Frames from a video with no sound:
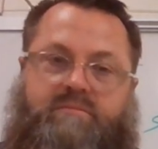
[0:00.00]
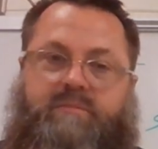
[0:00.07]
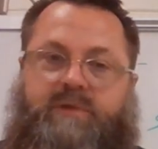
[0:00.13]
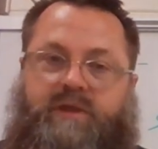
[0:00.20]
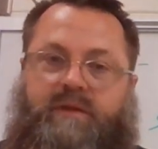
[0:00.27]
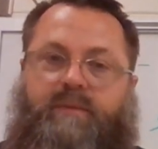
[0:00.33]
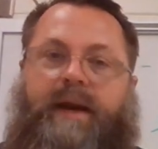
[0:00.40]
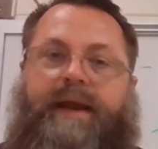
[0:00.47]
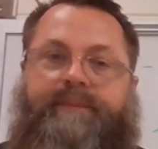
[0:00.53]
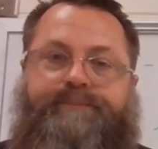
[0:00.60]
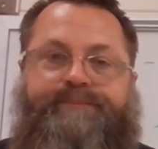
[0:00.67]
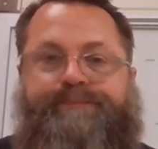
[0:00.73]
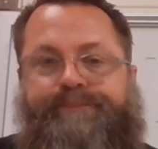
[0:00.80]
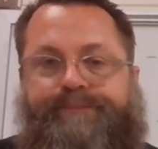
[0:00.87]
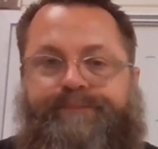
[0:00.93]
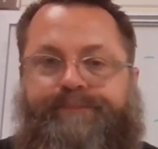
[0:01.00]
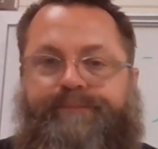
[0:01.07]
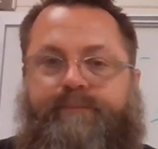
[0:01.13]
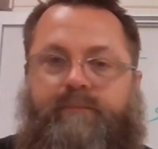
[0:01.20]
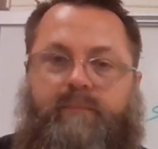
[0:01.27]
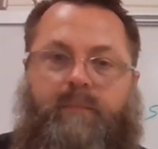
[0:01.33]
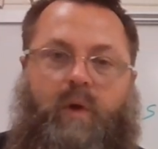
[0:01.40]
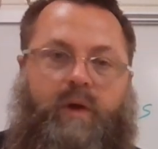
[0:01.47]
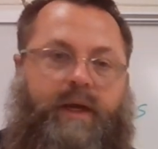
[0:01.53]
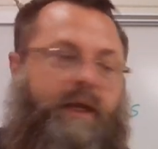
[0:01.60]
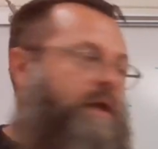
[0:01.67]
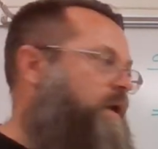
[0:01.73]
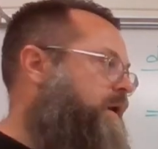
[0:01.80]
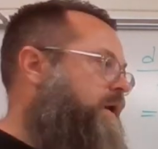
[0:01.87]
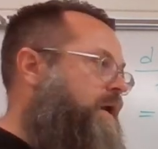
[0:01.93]
to the right, okay?
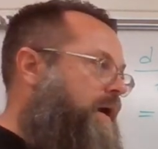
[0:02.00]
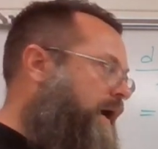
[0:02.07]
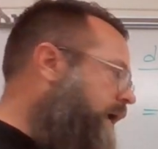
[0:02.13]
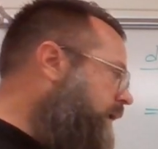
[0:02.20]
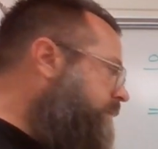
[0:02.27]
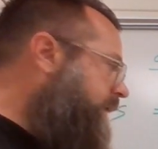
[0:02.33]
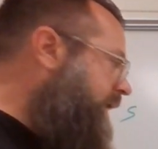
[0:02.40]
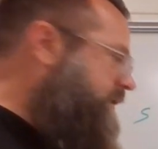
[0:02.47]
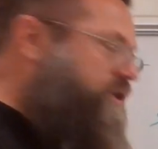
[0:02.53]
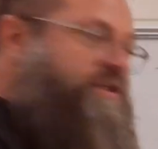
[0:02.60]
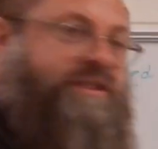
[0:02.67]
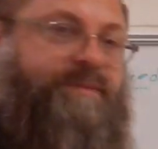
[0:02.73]
It just